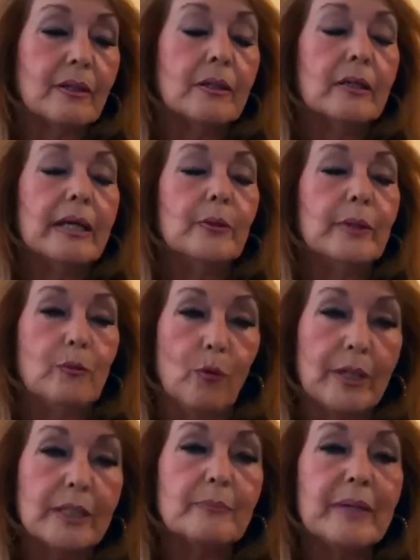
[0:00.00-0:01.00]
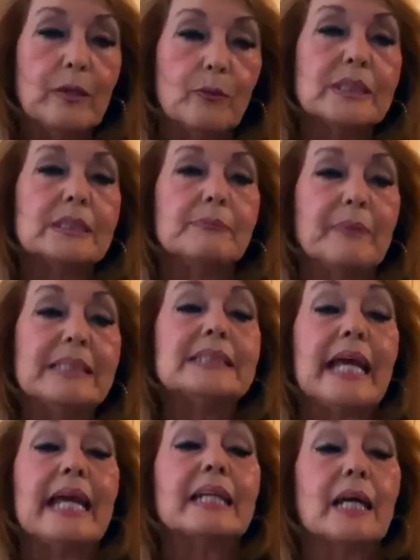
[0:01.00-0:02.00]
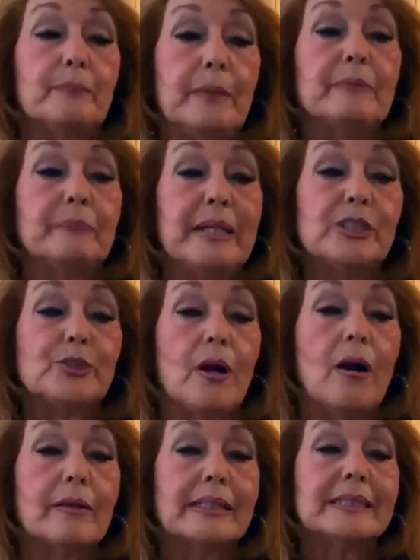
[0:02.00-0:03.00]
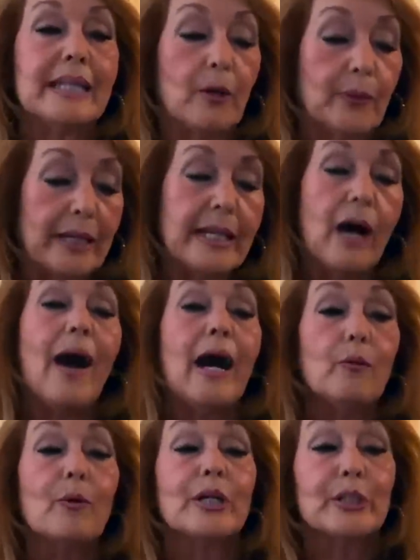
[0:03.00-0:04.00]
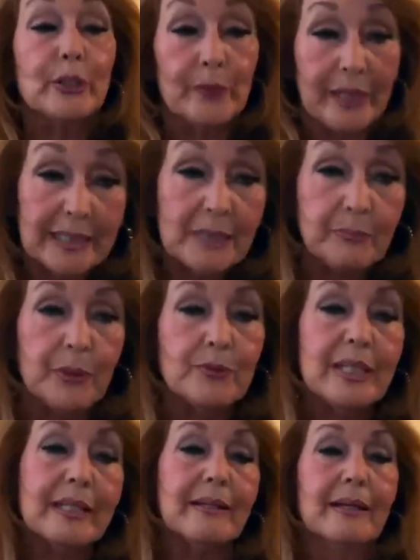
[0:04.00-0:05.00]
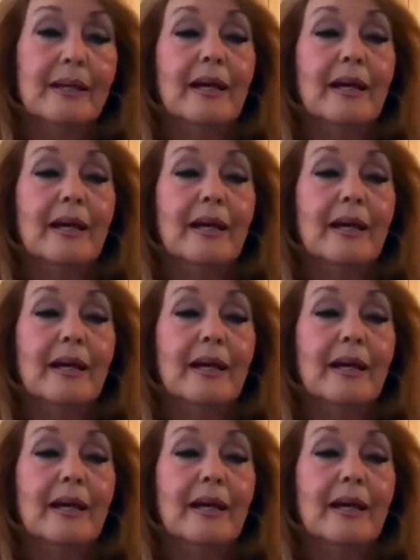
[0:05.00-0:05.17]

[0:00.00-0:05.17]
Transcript: who he wanted to be was to be stand up and be strong and say, okay, now I want to do this music.